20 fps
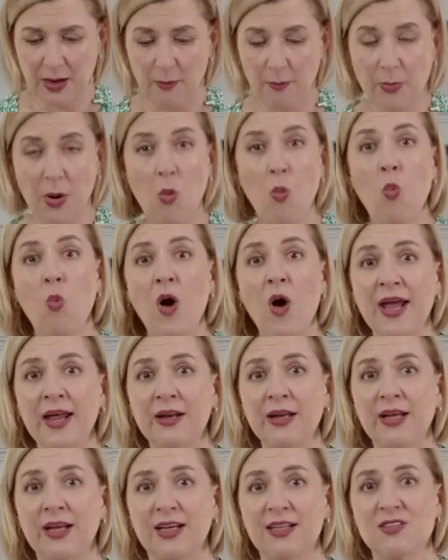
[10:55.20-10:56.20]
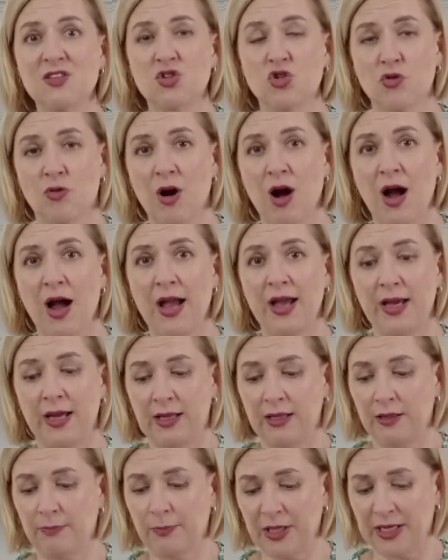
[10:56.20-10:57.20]
but when it's dry,
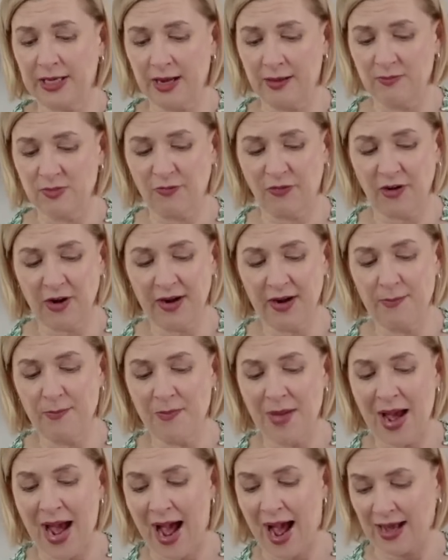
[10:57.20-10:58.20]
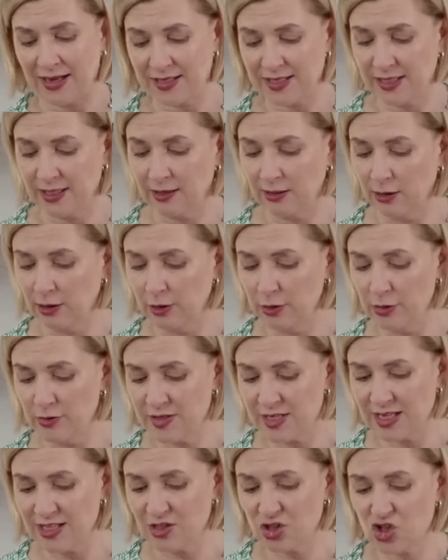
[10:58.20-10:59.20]
it becomes very matte. It'll lose
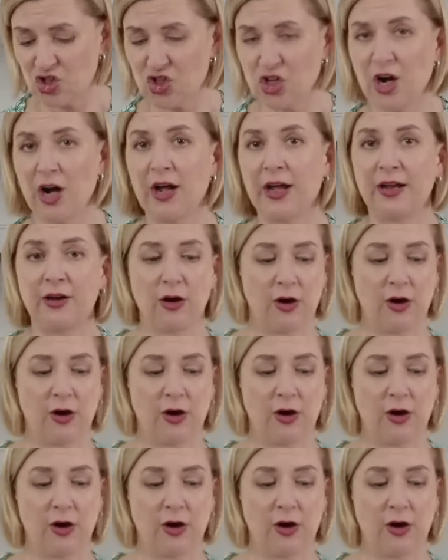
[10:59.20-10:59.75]
its shine